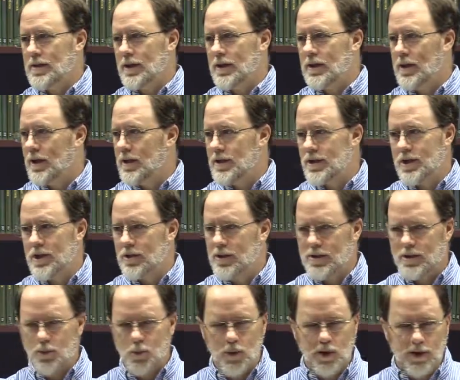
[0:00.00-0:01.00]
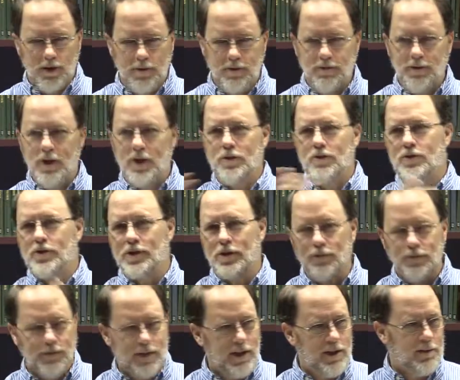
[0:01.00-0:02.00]
Ignatius, one of the fathers of the
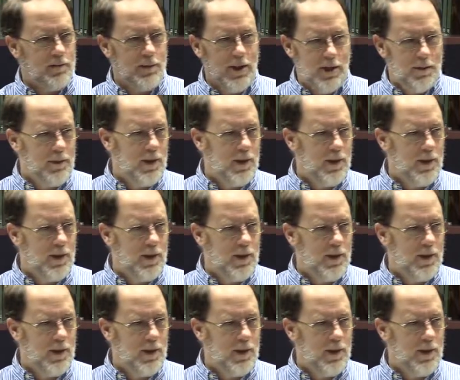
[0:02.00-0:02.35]
faith many,